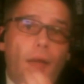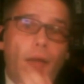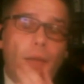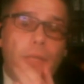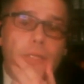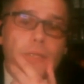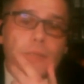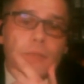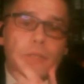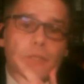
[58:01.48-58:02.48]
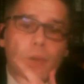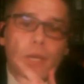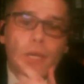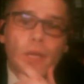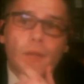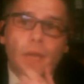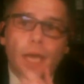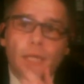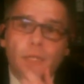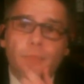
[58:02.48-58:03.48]
Uh, I mean, let's put it this way:
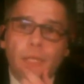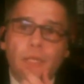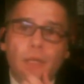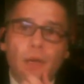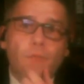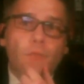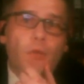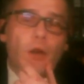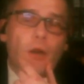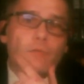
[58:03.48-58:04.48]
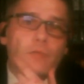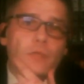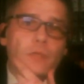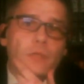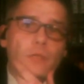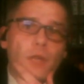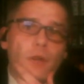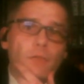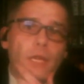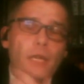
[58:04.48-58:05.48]
H.P. Lovecraft's
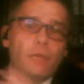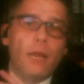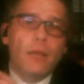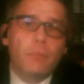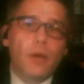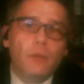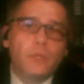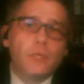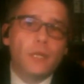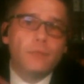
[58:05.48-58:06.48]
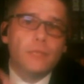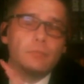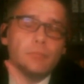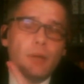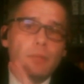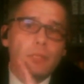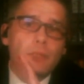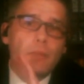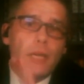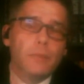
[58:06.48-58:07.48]
stuff and Edgar Allan Poe's stuff is in
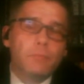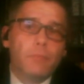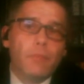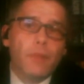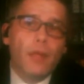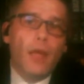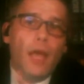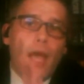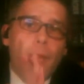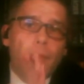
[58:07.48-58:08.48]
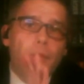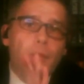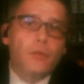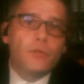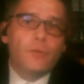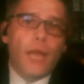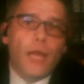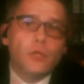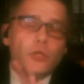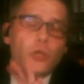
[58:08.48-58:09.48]
public domain. Well, and because of
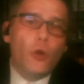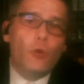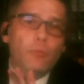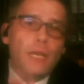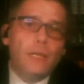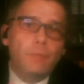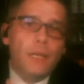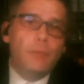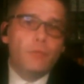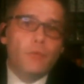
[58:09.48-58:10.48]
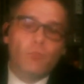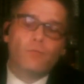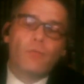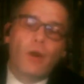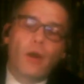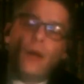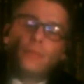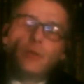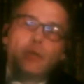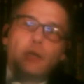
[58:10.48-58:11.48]
that, so many people have gone right.
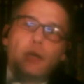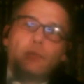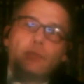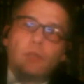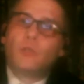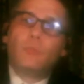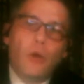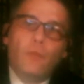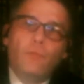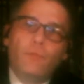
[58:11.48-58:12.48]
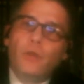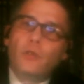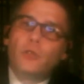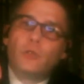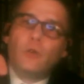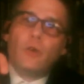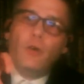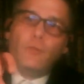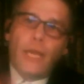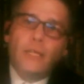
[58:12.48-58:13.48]
I'm gonna I'm gonna do my own version
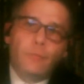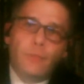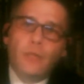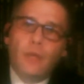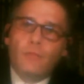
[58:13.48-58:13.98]
of H.P.